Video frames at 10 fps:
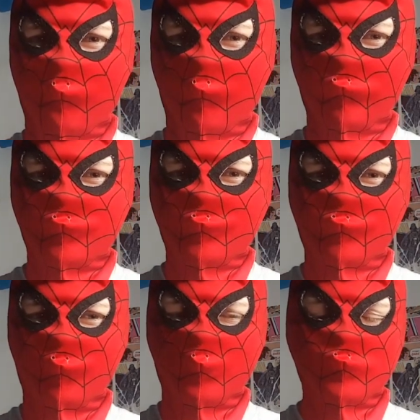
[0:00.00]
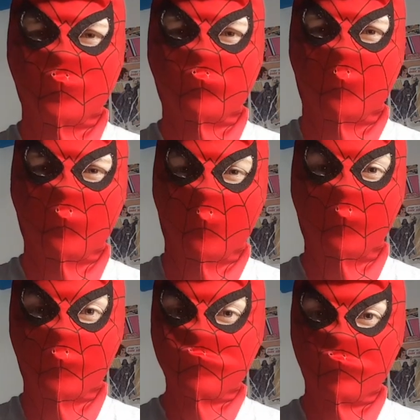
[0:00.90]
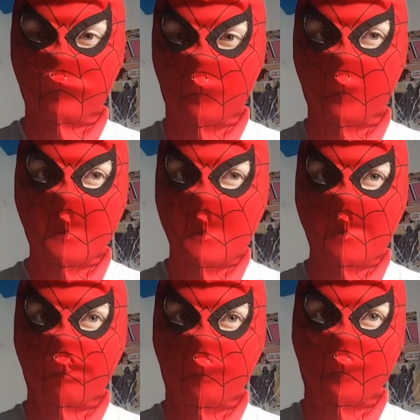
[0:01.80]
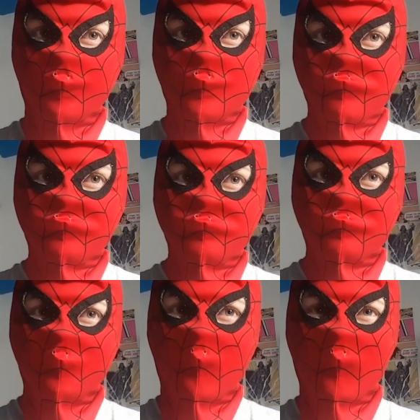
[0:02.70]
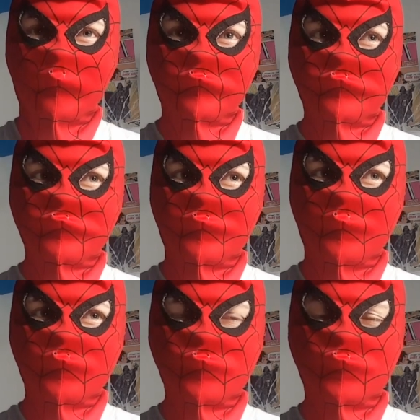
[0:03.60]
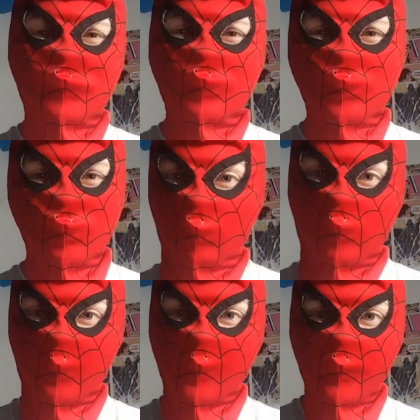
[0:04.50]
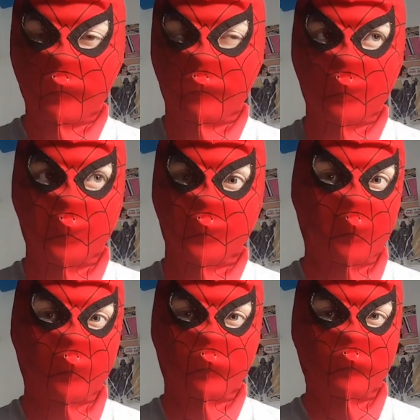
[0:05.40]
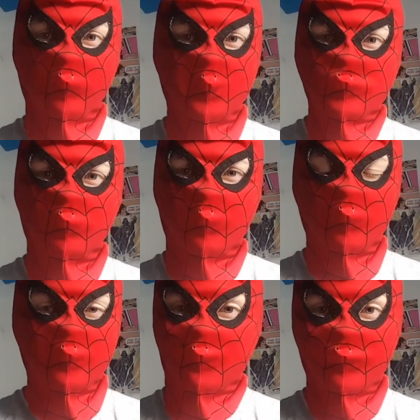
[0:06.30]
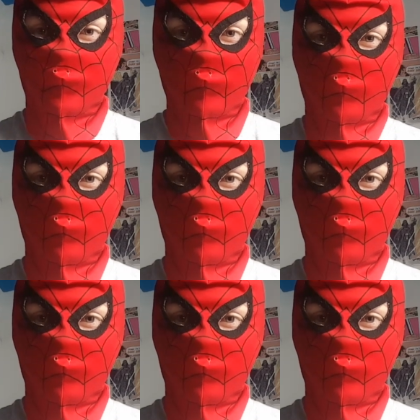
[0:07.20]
about one specific thing in this movie for a minute. And it's the story, which I don't want to fully spoil because I had no